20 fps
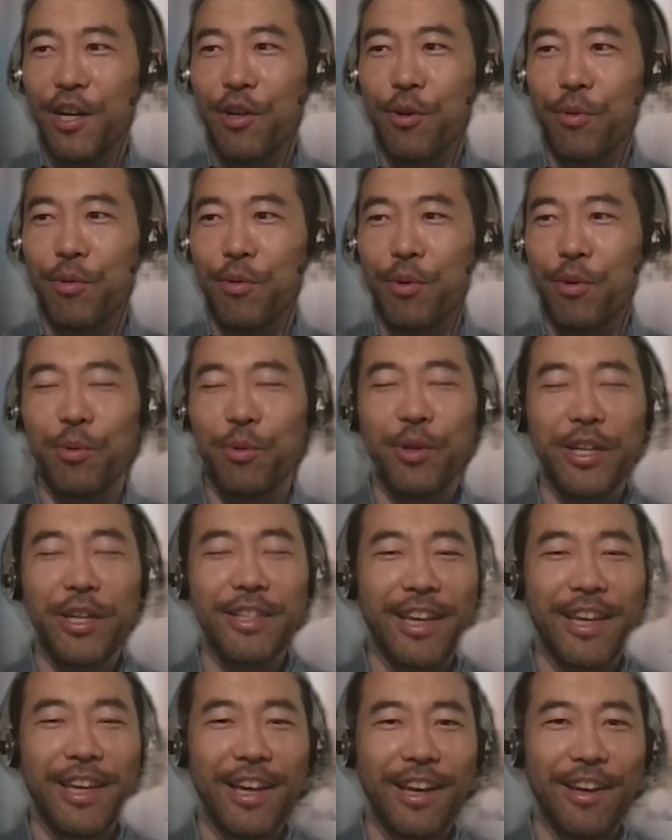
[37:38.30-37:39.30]
cooling
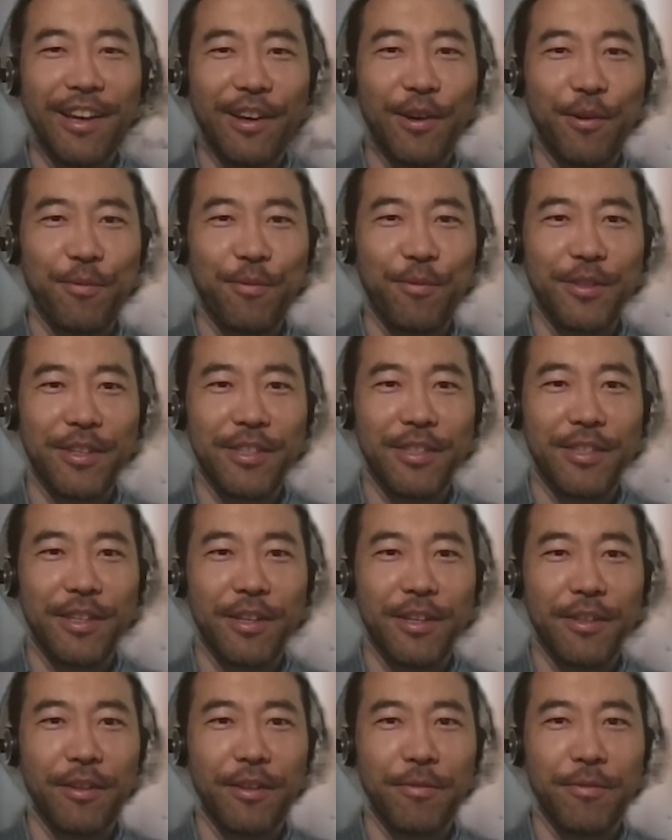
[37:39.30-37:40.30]
down of this
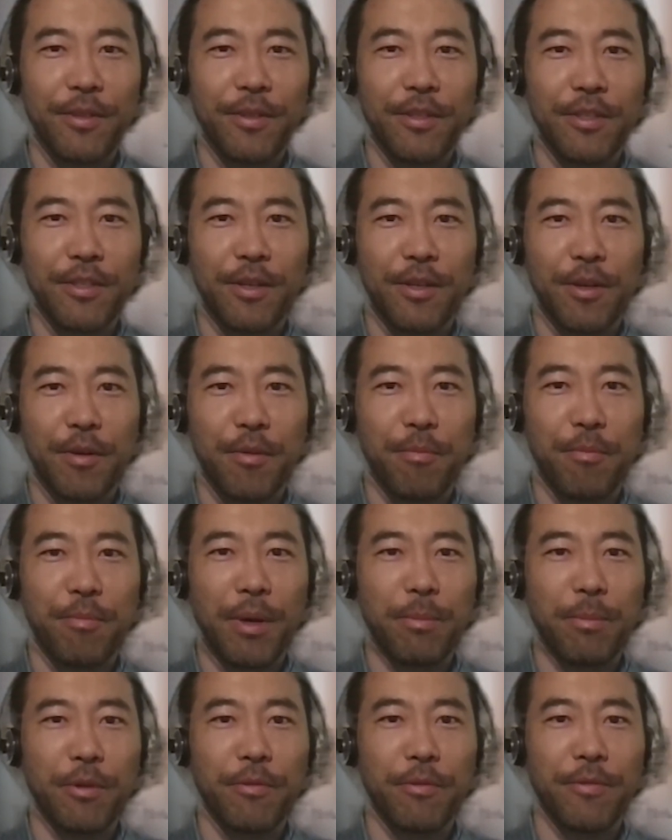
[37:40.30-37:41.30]

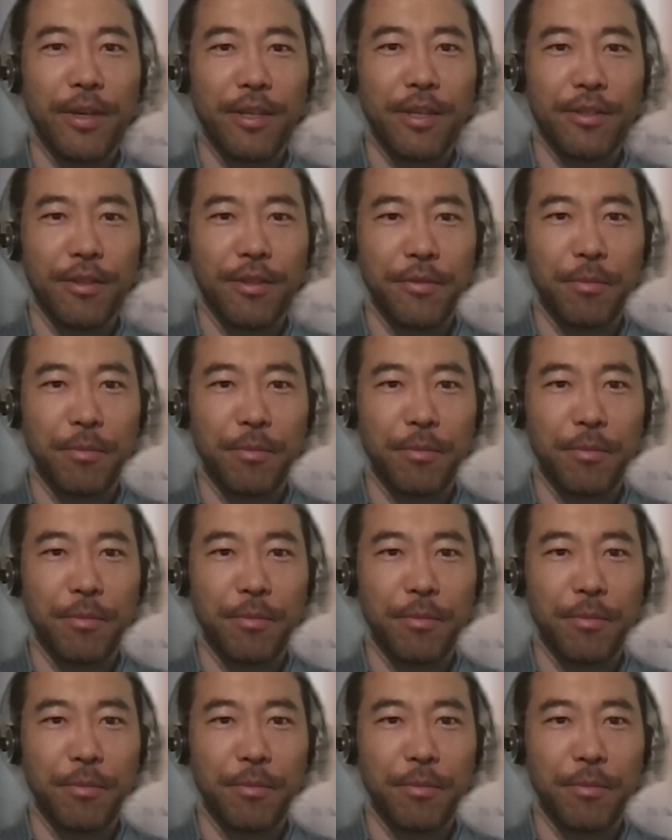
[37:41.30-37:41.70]
bubble phase of the